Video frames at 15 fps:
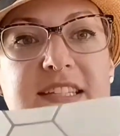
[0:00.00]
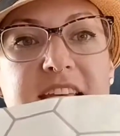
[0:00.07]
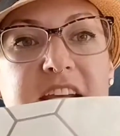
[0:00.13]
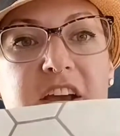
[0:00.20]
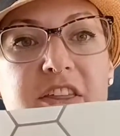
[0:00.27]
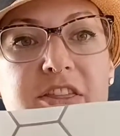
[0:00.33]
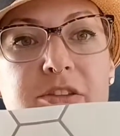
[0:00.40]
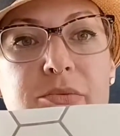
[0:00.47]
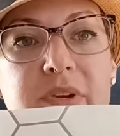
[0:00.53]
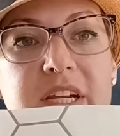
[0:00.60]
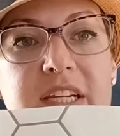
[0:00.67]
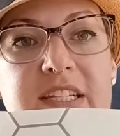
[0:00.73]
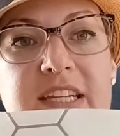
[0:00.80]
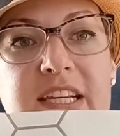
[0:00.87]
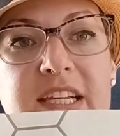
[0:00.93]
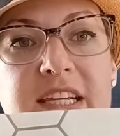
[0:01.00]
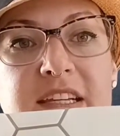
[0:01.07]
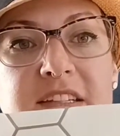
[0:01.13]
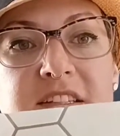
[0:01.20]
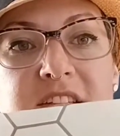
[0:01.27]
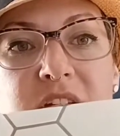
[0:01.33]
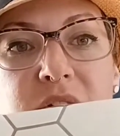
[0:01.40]
like a
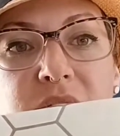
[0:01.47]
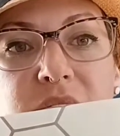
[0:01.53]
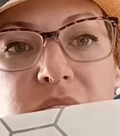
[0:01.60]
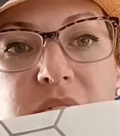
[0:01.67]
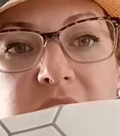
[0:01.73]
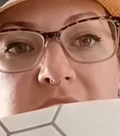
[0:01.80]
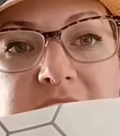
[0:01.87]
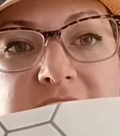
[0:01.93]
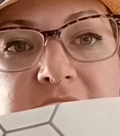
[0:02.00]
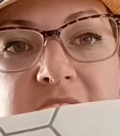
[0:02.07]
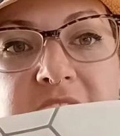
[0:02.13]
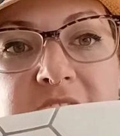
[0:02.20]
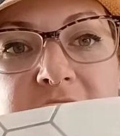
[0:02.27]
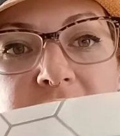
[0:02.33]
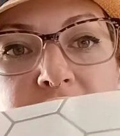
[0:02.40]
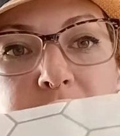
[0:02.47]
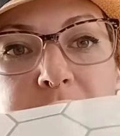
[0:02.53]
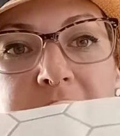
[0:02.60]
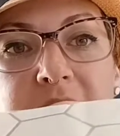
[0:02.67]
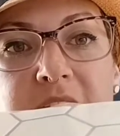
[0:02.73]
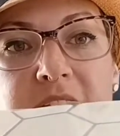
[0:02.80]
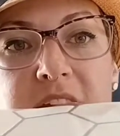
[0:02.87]
3D, so it's got a little
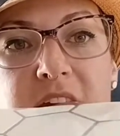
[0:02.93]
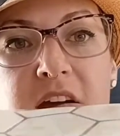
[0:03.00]
bit